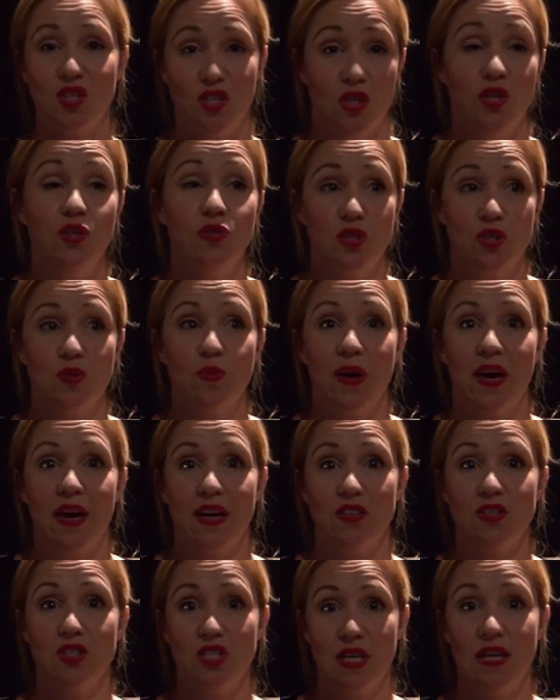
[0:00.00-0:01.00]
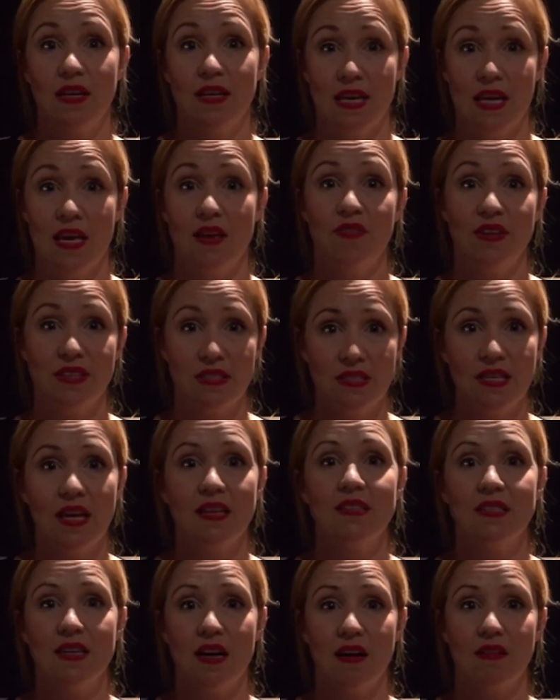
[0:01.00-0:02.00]
You'd swear she and Eve had
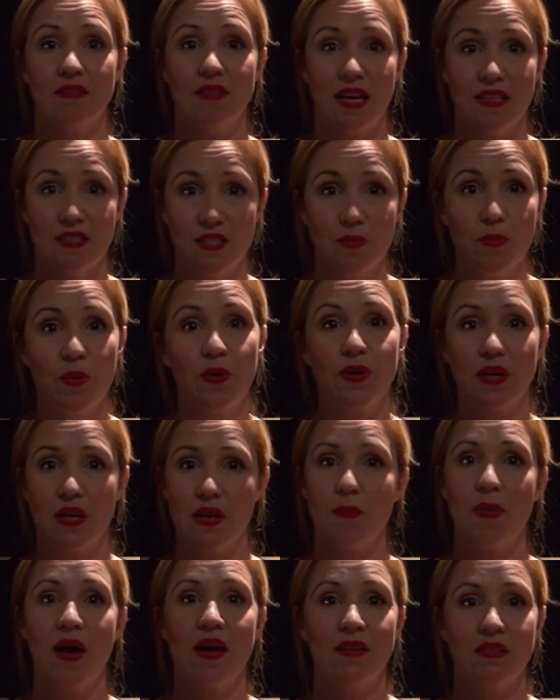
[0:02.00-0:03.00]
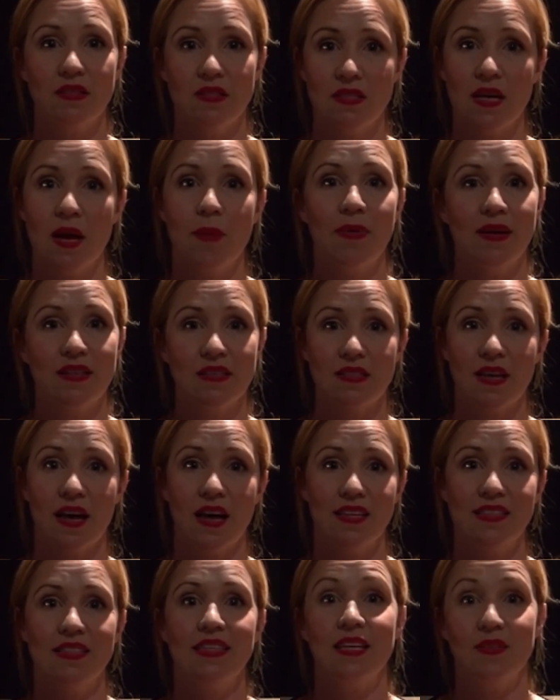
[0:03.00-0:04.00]
sat down and spoken about it side by
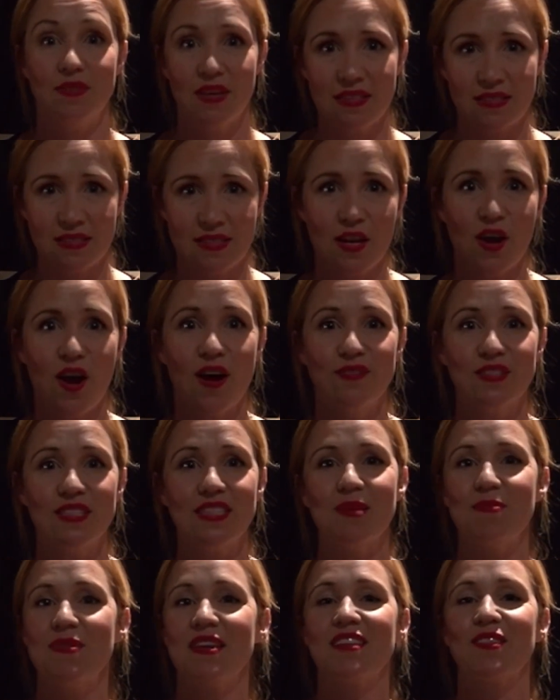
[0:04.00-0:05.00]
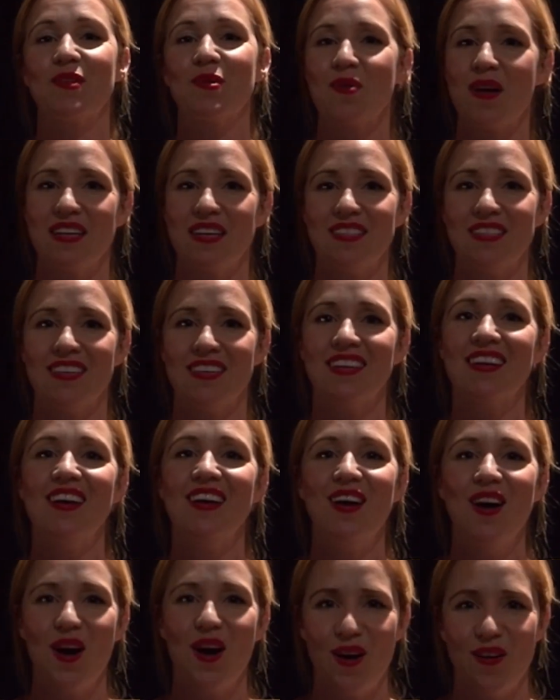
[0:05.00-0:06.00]
side. Eve Ensler, obviously being the writer
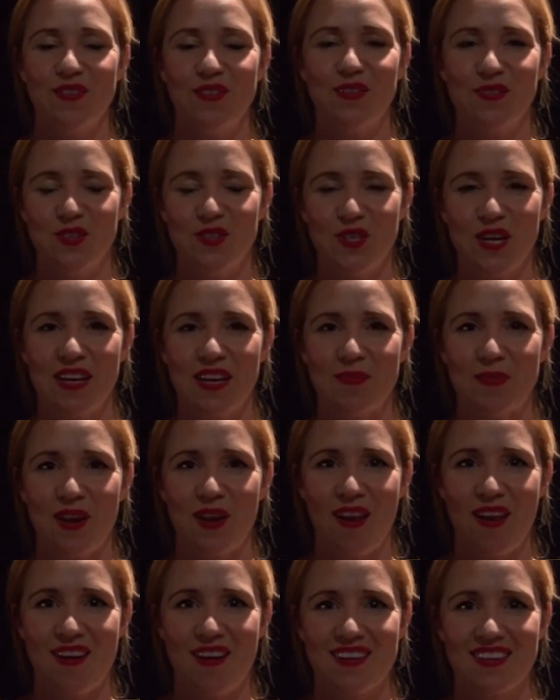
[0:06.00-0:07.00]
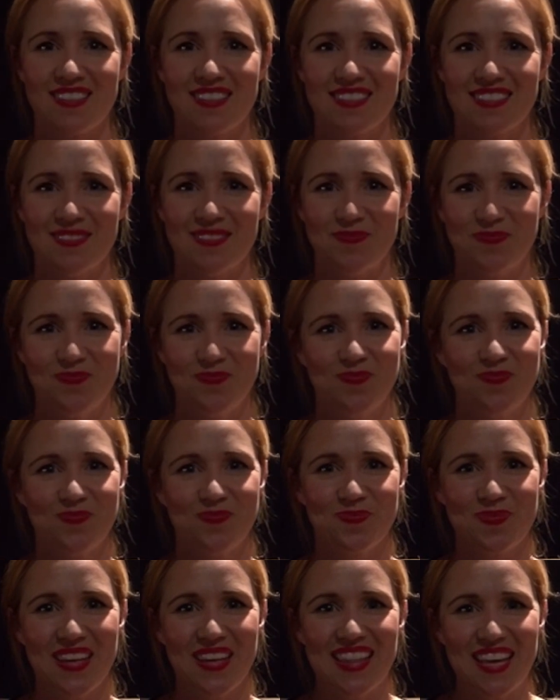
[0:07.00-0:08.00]
of the Vagina Monologues.
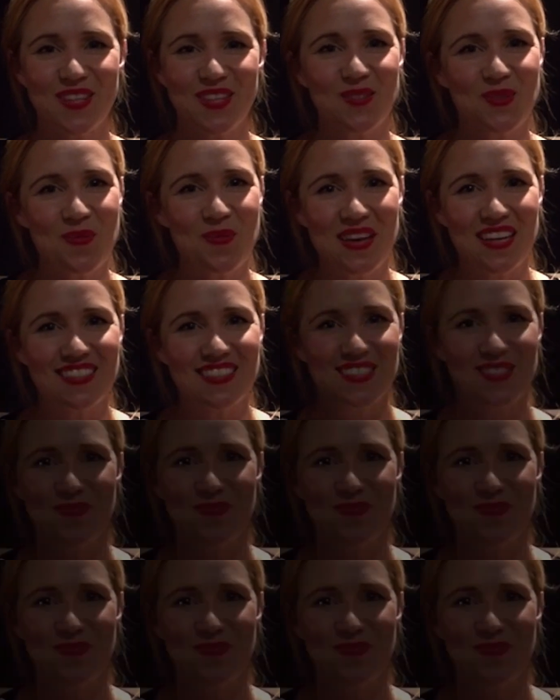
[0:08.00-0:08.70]
Thank you so much.